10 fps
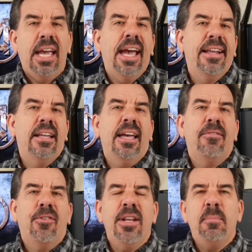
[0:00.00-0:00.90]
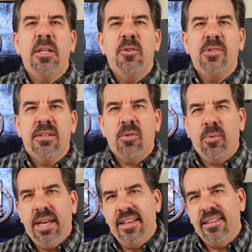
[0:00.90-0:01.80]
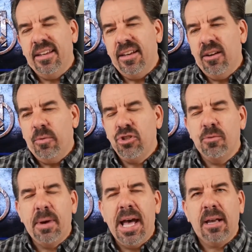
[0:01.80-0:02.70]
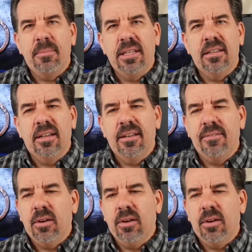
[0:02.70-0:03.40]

And for anybody who's ever read uh, Richard Bachman, uh,